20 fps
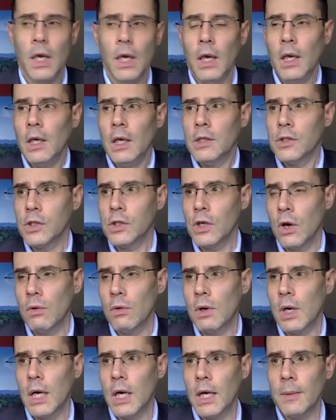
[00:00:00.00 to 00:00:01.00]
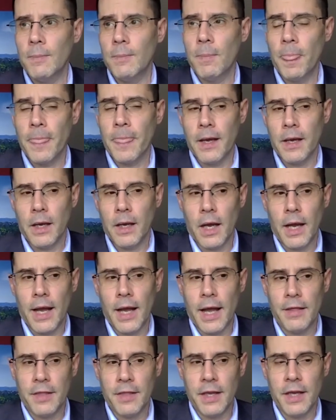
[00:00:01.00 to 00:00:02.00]
So
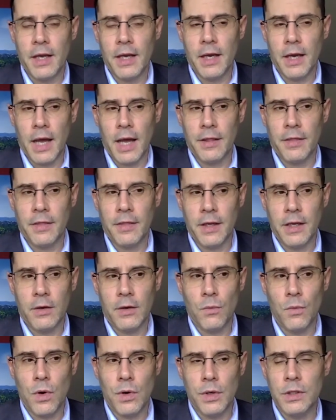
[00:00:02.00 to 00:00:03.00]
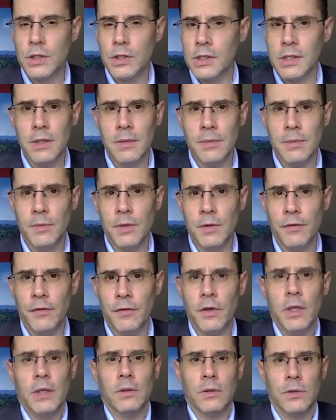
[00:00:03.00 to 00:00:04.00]
I think we're just in the
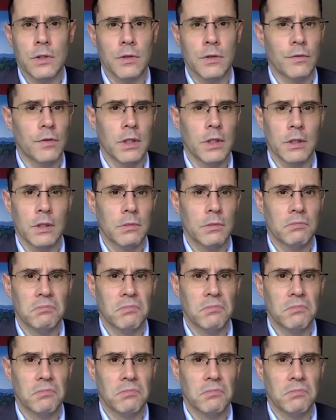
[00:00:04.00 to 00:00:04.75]
foothills of this.